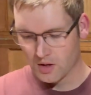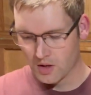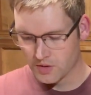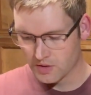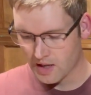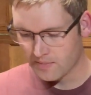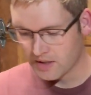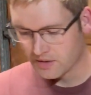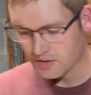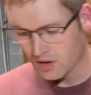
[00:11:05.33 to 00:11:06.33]
So that
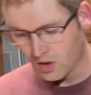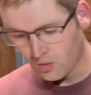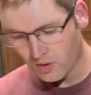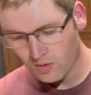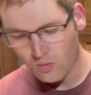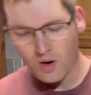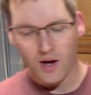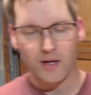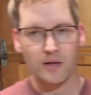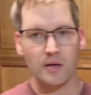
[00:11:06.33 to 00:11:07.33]
means we
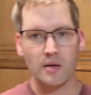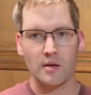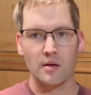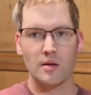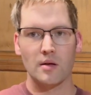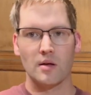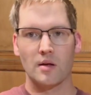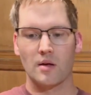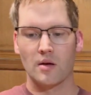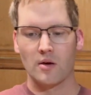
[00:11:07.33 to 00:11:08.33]
want,
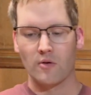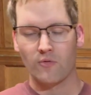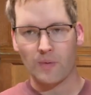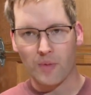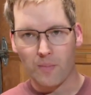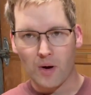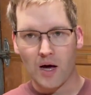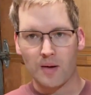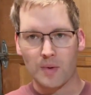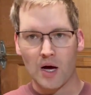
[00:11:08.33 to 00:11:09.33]
from the
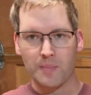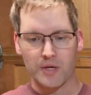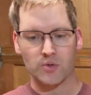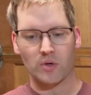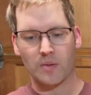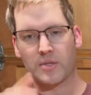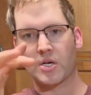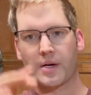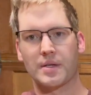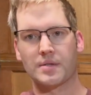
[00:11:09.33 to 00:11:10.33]
bottom up, because we're going to be
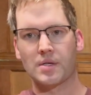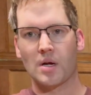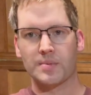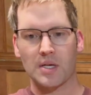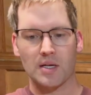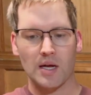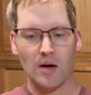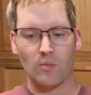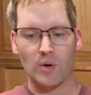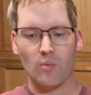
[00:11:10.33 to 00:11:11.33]
chucking this in upside
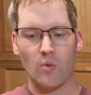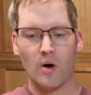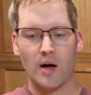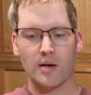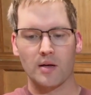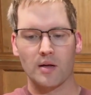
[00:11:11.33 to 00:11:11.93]
down, we want